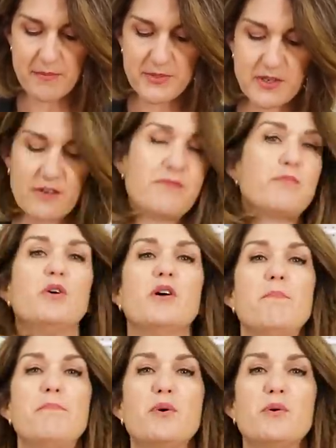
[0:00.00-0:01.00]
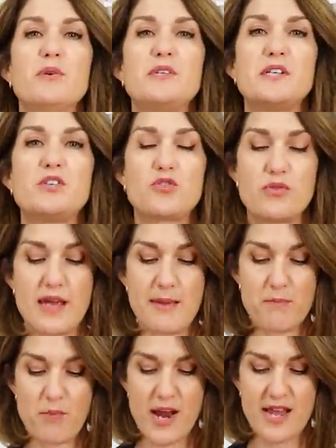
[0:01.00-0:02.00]
sort of put a border
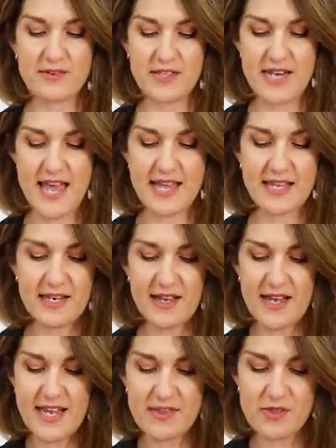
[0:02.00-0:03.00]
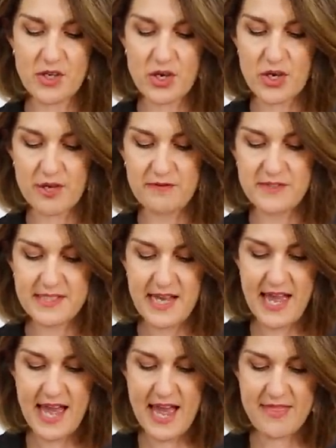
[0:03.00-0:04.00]
trim around the neckline, the cuffs,
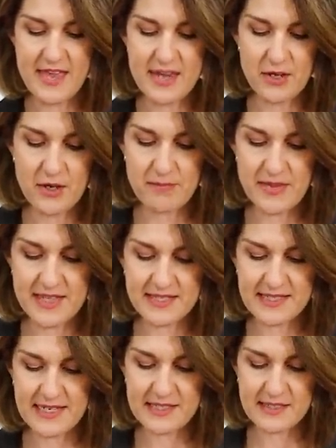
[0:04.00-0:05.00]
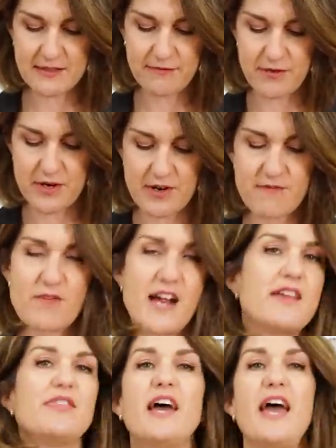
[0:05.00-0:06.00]
and then up that slit at the front and
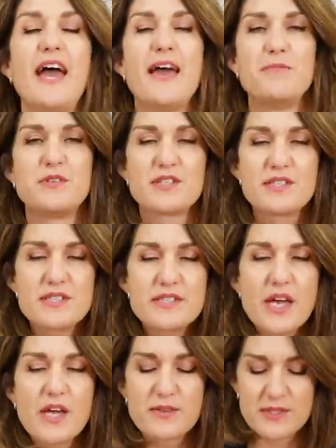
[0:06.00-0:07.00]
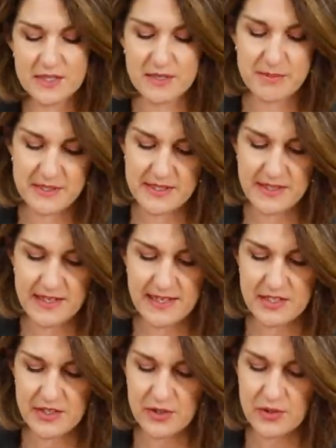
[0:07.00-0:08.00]
round the hem. Just so super
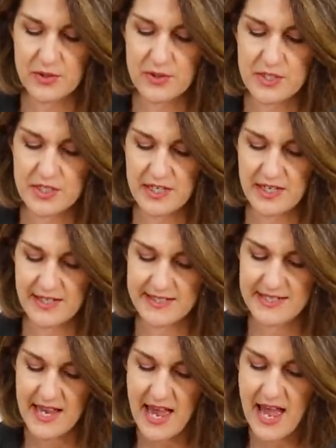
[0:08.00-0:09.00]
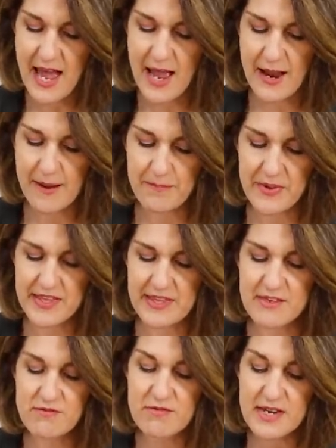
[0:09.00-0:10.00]
stylish and gorgeous. But
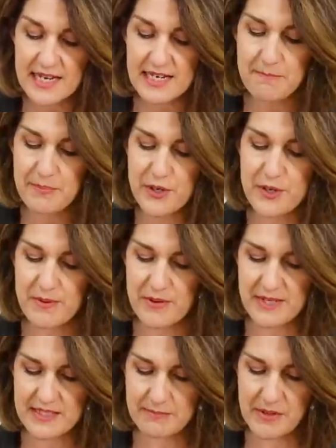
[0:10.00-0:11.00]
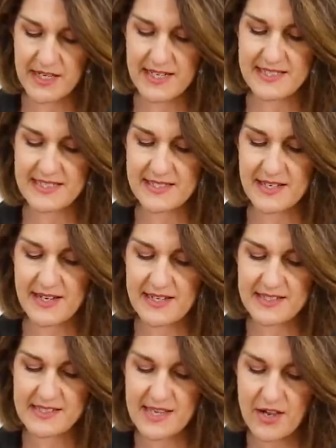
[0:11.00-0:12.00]
then the really Boubous inspired design
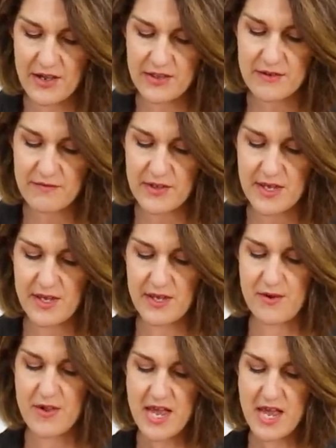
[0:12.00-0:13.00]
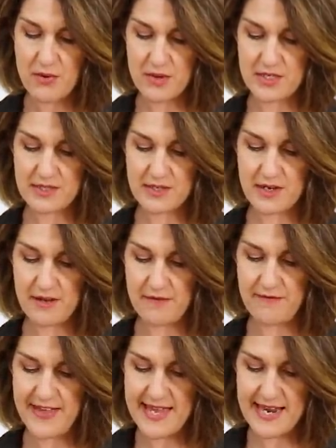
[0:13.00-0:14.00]
is the other view, which has got a
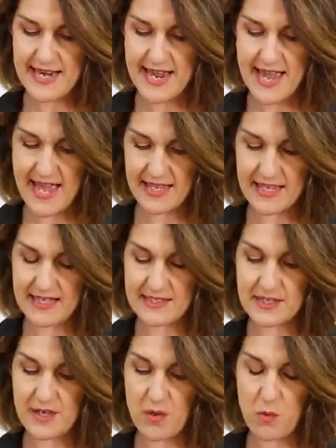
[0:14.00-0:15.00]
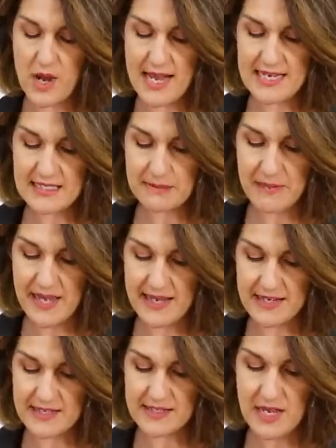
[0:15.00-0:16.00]
V-neck. It's got a
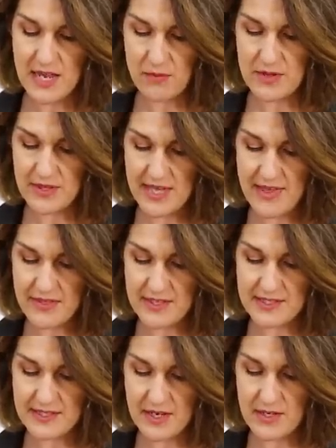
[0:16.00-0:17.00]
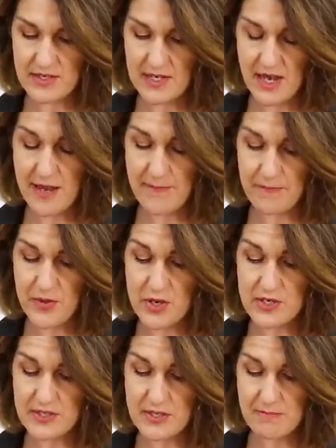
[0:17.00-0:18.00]
waistband with gathers
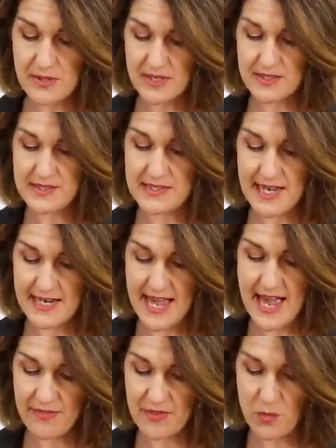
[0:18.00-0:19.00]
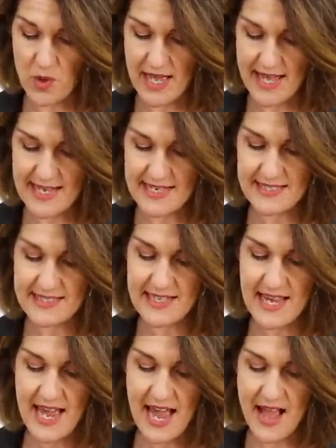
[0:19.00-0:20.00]
under the bust and at the waist.
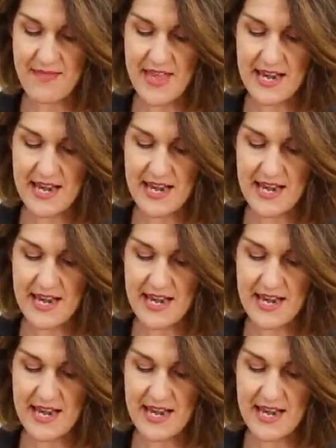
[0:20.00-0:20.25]
And